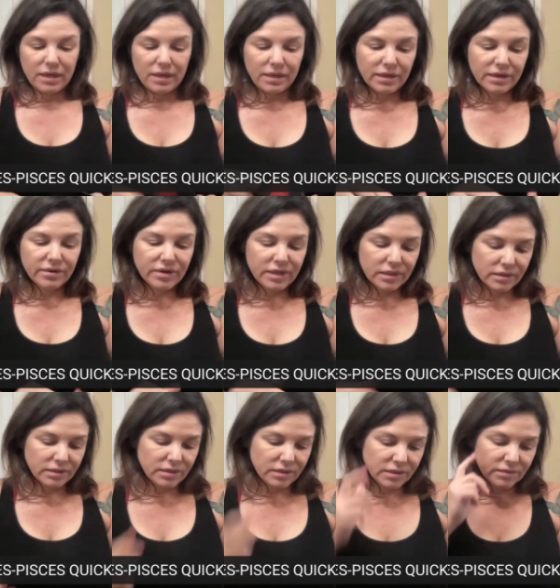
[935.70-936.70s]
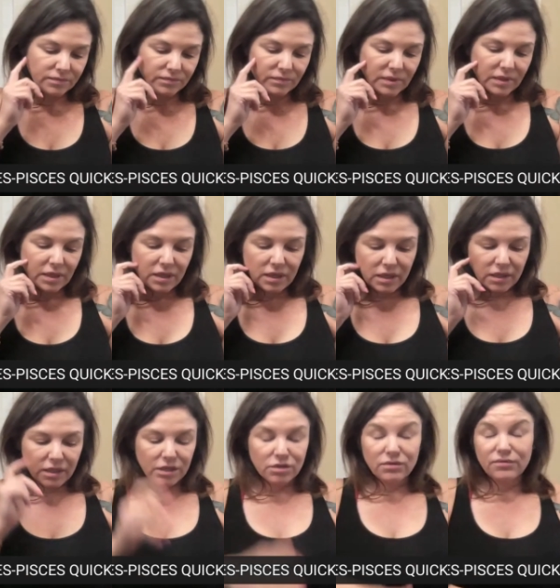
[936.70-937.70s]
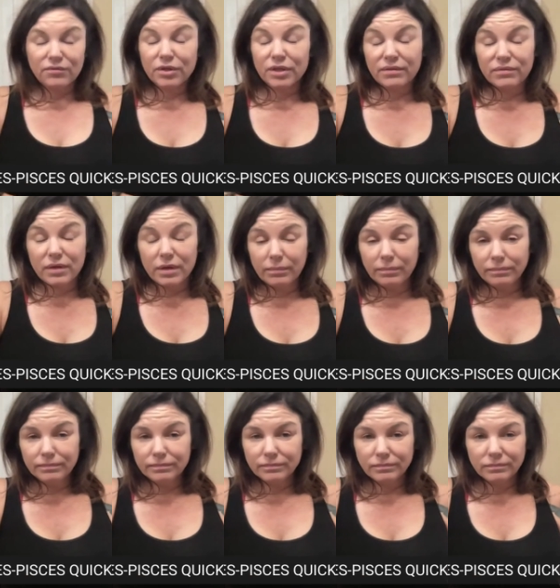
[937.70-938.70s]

Aries, can you forgive them?